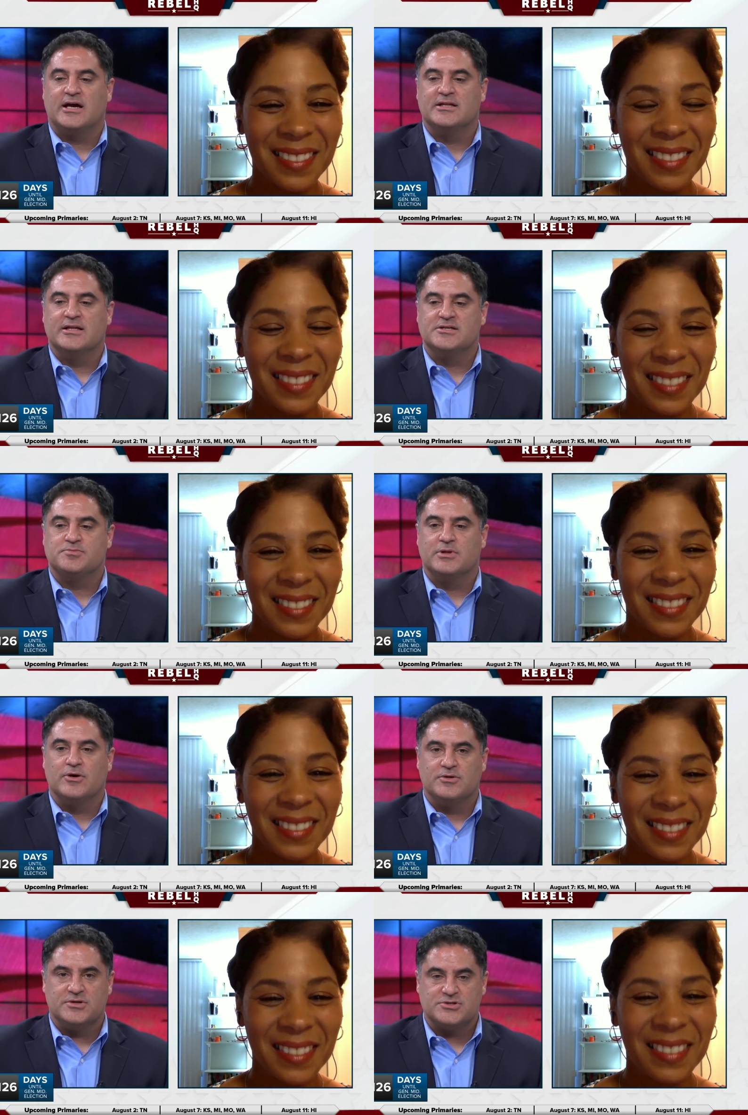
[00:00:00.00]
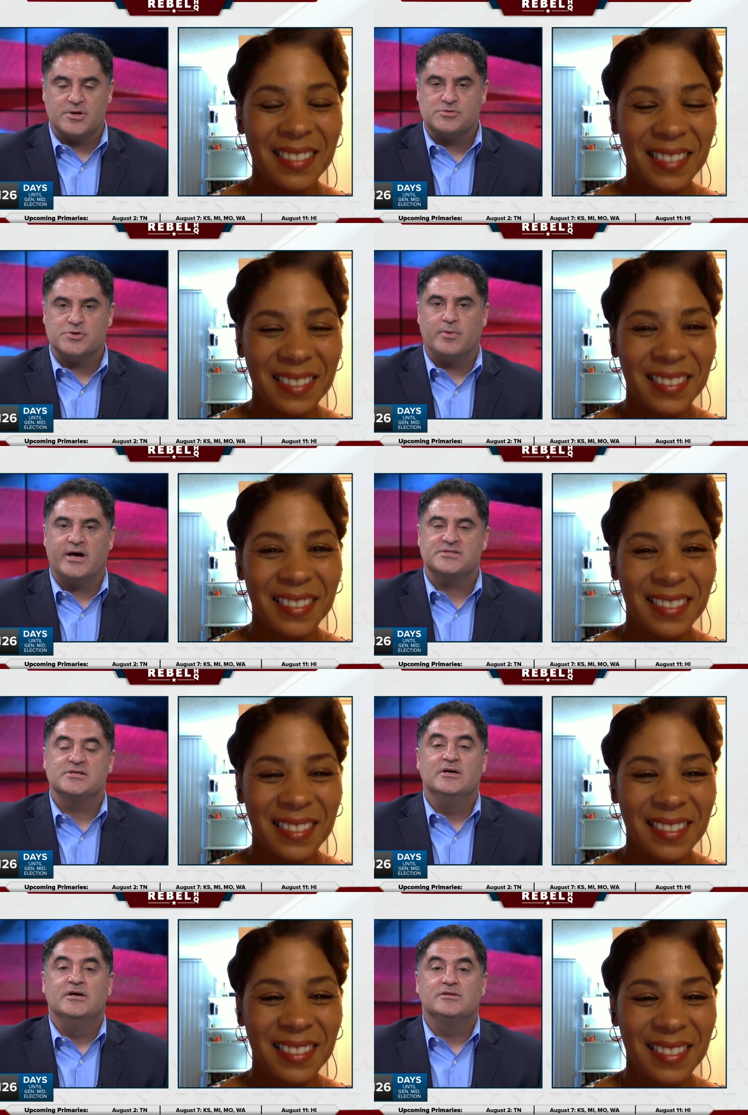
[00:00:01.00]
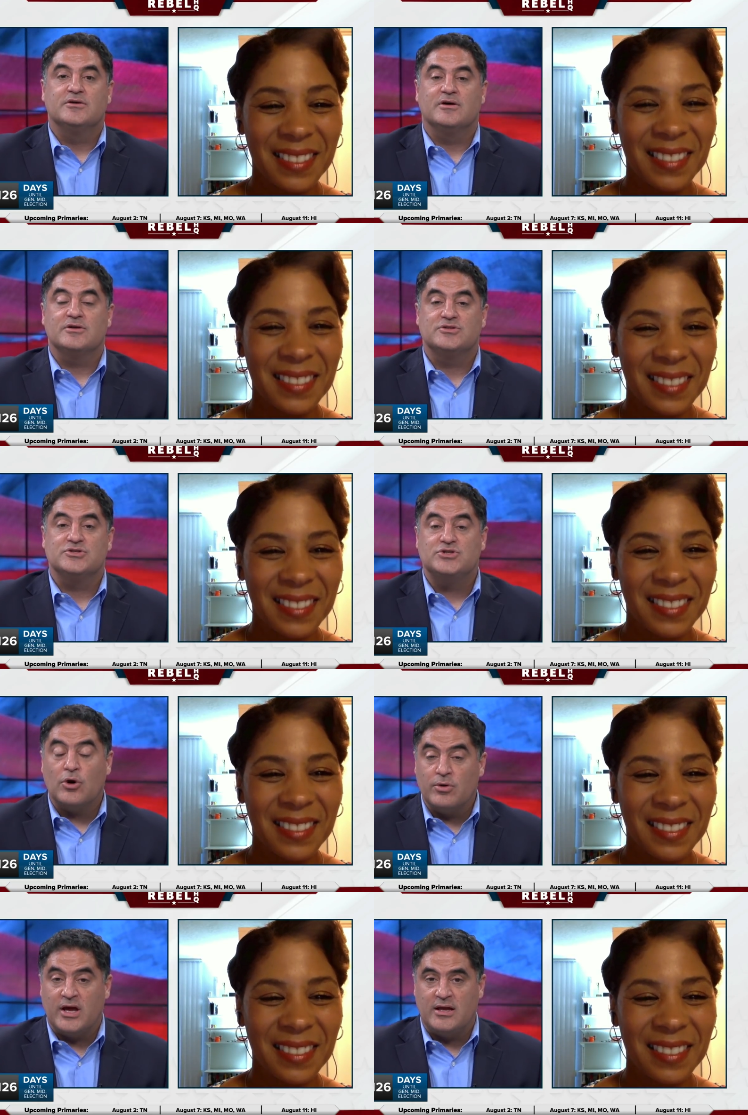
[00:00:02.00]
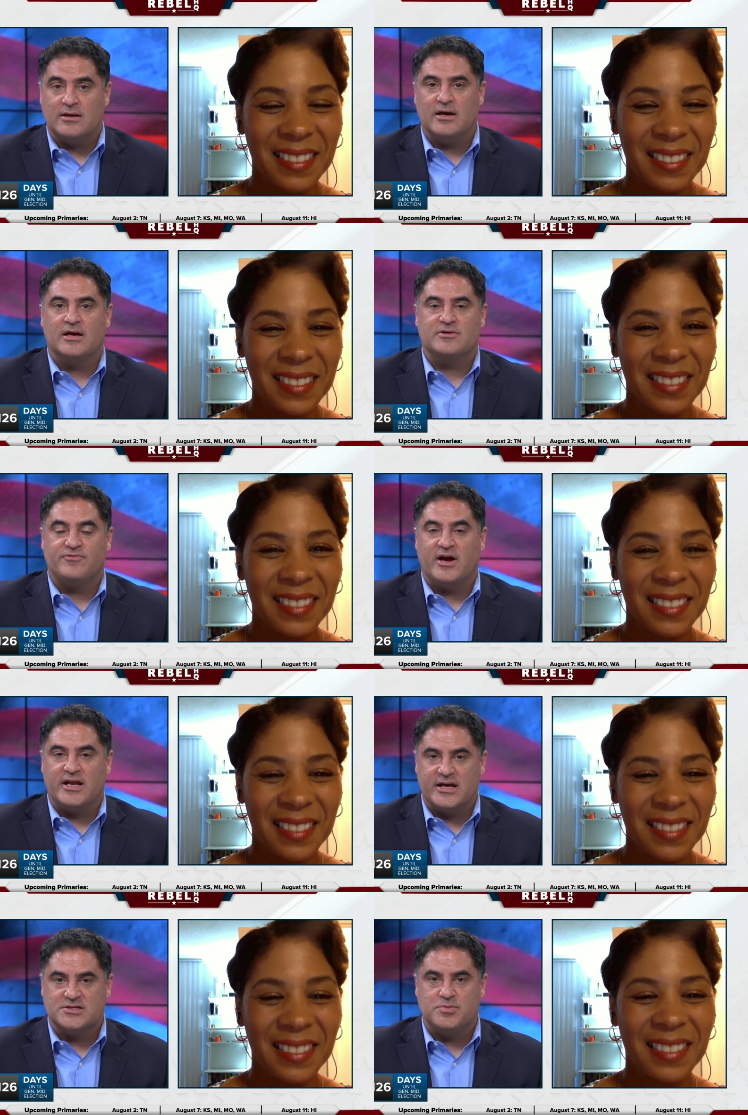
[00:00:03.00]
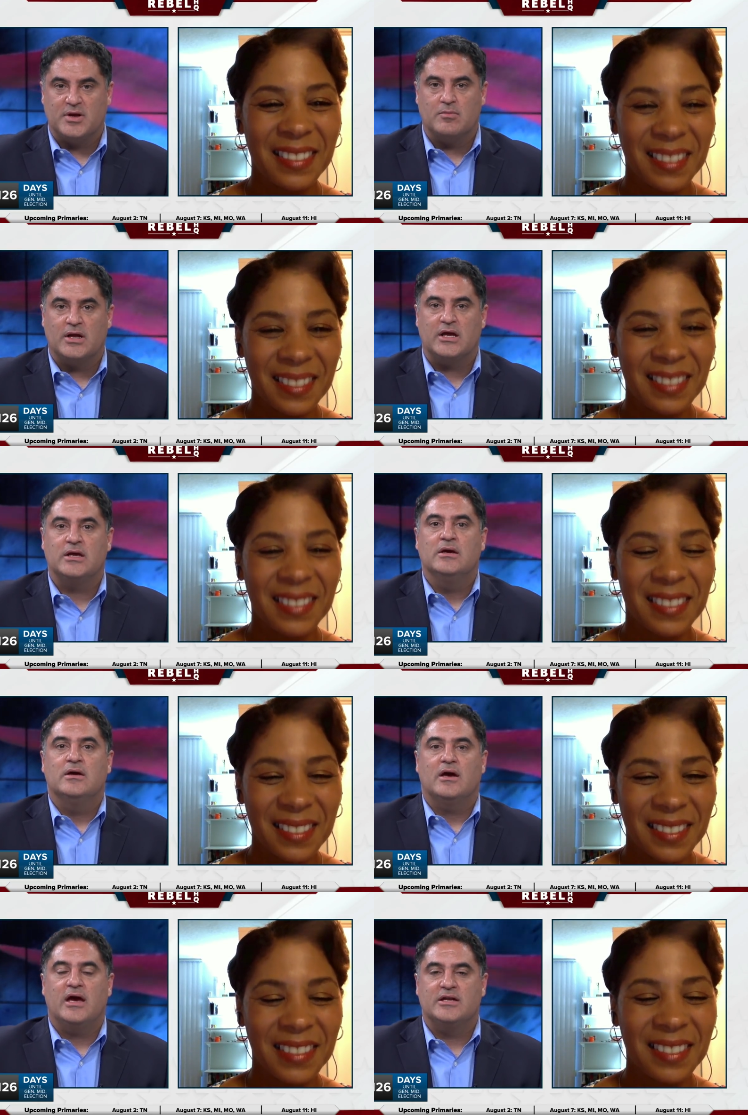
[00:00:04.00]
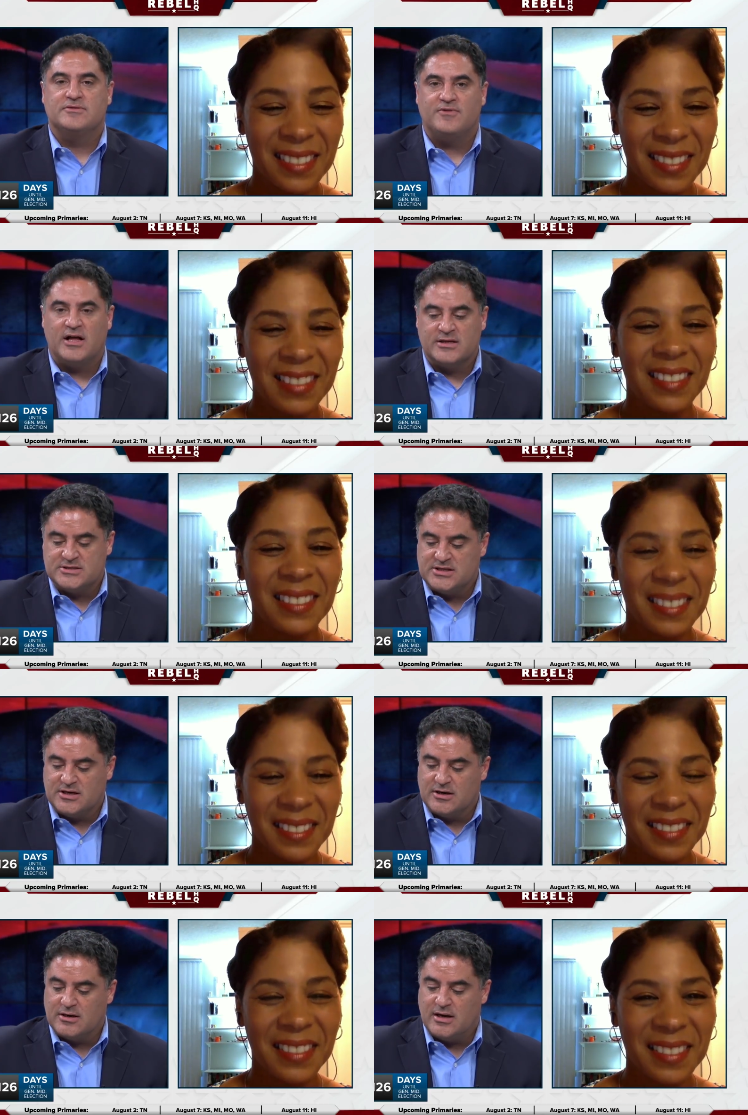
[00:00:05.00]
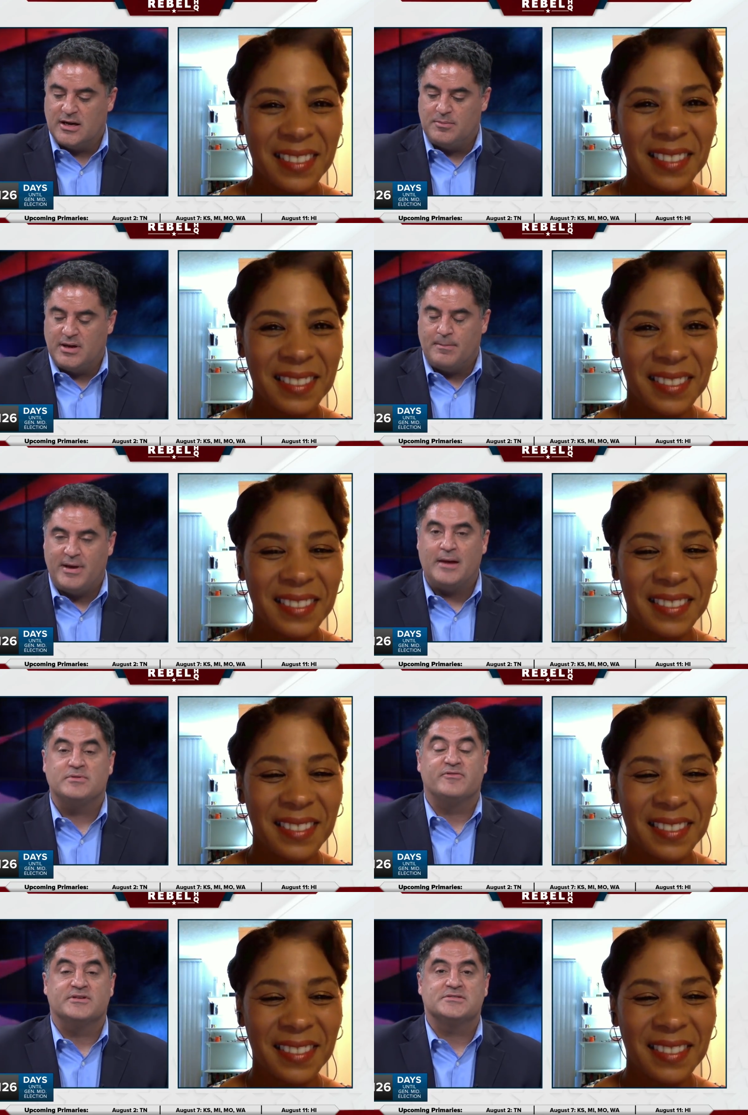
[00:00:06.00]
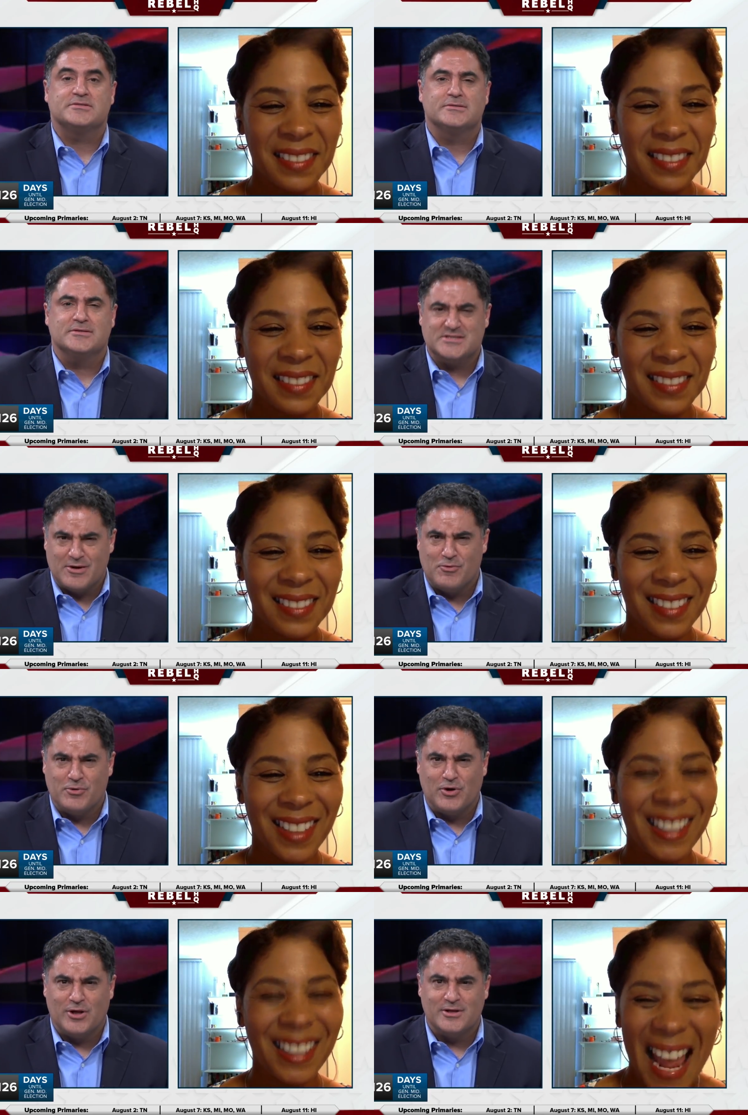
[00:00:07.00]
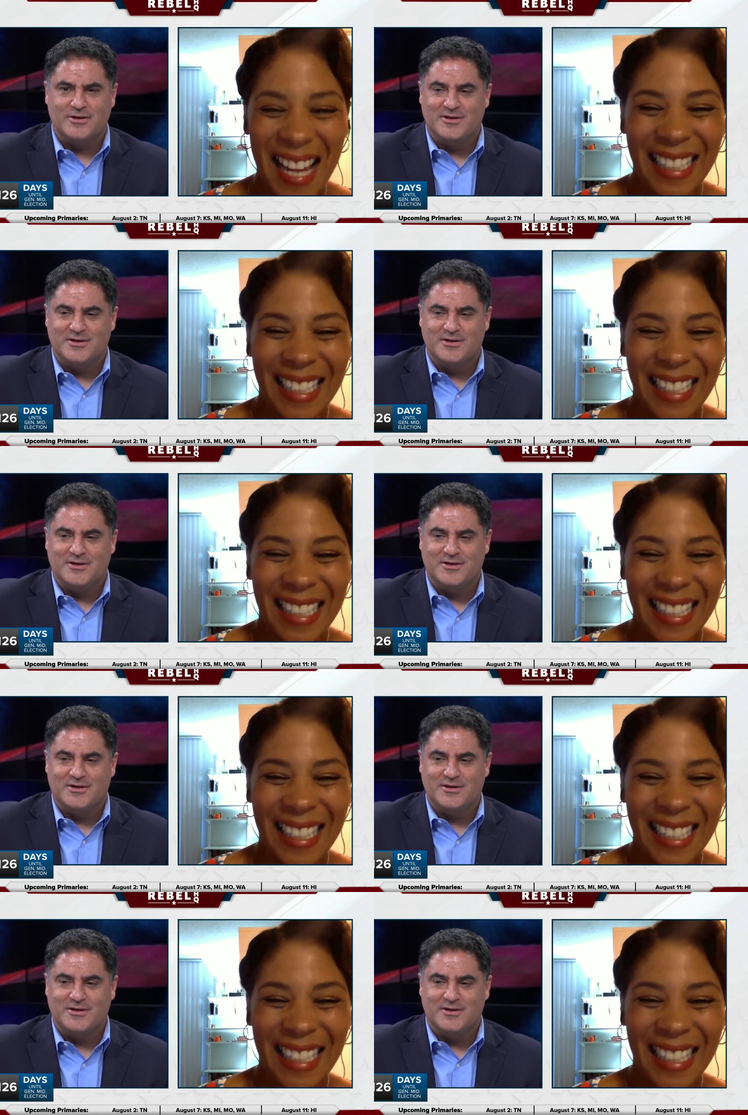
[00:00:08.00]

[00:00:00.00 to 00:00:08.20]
Speaker 1: on the links below in the description box to, to donate, uh, to fight against big money, and to volunteer and be a Pamtivist. Is that what we call it?